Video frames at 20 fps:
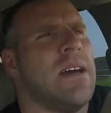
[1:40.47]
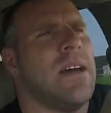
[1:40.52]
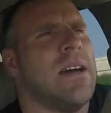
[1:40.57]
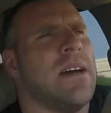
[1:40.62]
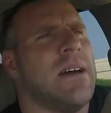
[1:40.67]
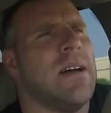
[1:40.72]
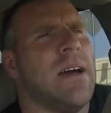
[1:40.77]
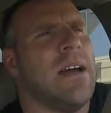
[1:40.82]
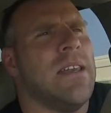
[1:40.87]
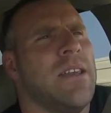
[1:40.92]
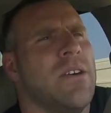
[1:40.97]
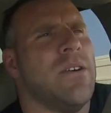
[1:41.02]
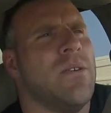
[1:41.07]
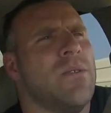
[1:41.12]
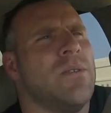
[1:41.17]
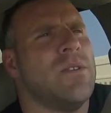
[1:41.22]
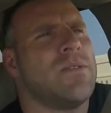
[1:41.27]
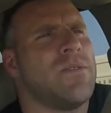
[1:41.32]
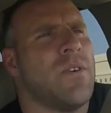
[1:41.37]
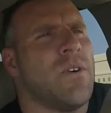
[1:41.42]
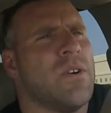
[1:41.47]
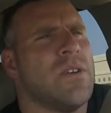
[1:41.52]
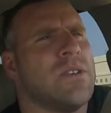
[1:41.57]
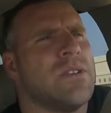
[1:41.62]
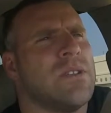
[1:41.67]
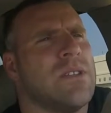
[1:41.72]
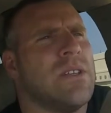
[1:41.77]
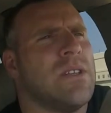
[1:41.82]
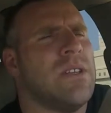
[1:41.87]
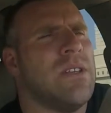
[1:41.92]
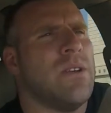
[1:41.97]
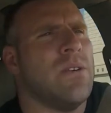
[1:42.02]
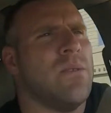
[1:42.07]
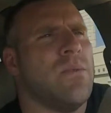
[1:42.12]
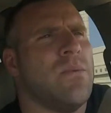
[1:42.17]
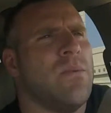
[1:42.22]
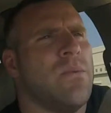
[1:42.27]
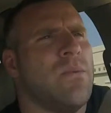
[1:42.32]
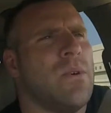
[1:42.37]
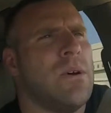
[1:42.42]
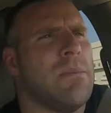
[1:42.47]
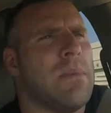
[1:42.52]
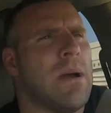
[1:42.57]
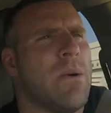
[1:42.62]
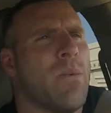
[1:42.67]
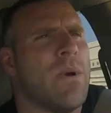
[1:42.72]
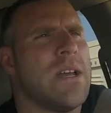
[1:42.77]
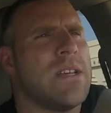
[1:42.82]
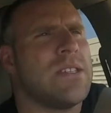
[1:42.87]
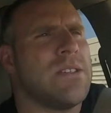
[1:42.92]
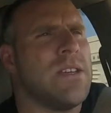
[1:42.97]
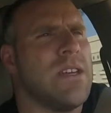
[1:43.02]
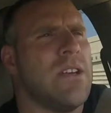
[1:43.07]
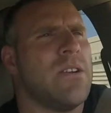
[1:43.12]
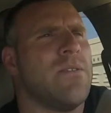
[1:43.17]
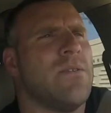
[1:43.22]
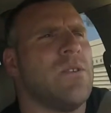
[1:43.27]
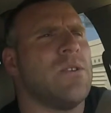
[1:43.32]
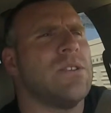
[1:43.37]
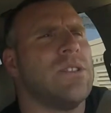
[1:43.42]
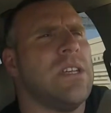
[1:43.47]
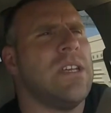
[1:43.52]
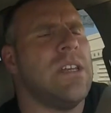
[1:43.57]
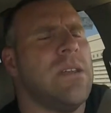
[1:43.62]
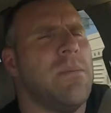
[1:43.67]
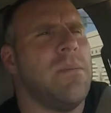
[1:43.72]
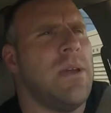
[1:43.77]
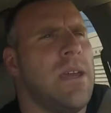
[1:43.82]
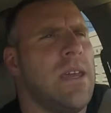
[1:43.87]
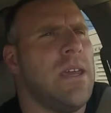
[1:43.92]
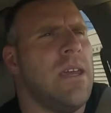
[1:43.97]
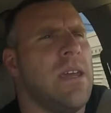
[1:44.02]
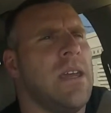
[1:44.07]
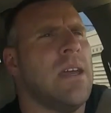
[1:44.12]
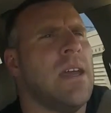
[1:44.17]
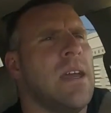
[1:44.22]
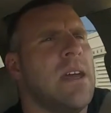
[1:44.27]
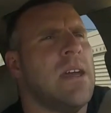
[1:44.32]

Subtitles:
I know as far as what my rest intervals need to be.